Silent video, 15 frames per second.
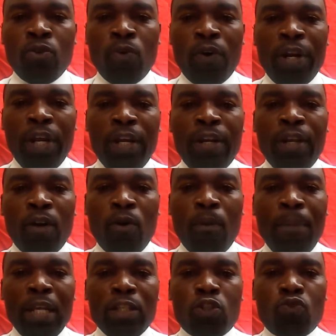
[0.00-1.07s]
to read
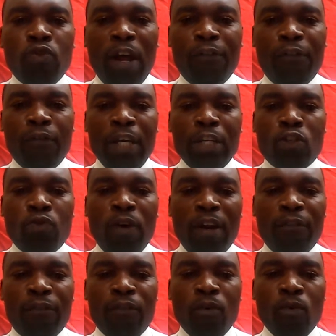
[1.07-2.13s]
Romans 12 verse
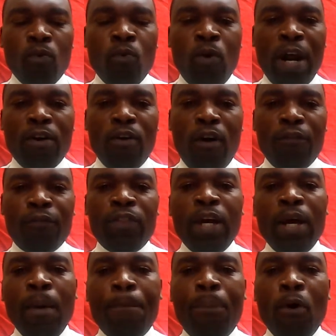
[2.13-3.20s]
12, one of
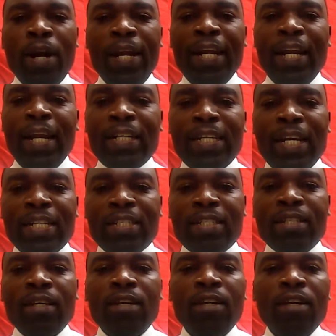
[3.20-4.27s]
the Pauline
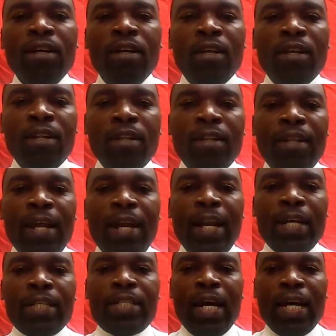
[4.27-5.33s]
letters, the
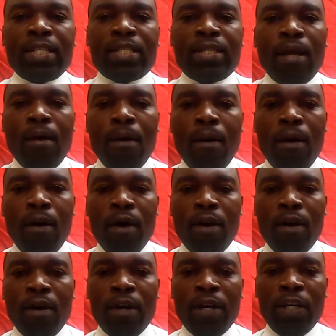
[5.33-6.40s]
letters
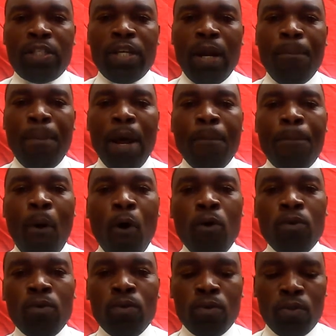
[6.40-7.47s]
written by
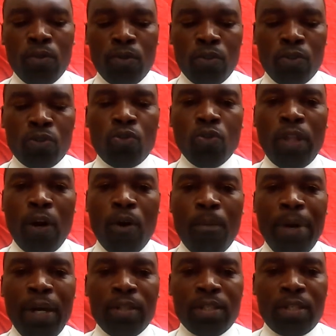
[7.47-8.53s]
Paul to the
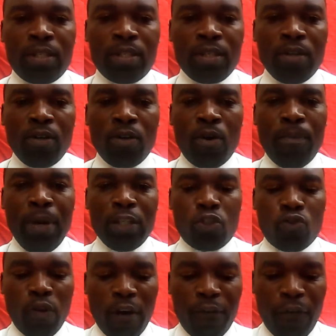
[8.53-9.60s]
Romans.
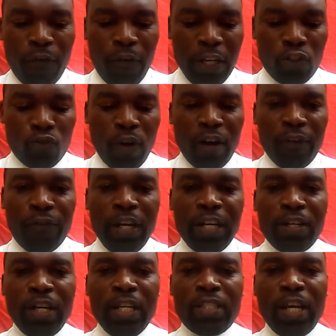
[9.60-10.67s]
Romans 12 verse 12,
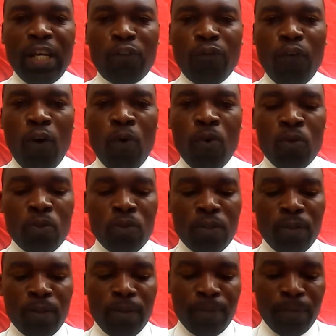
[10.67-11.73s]
it reads as follows: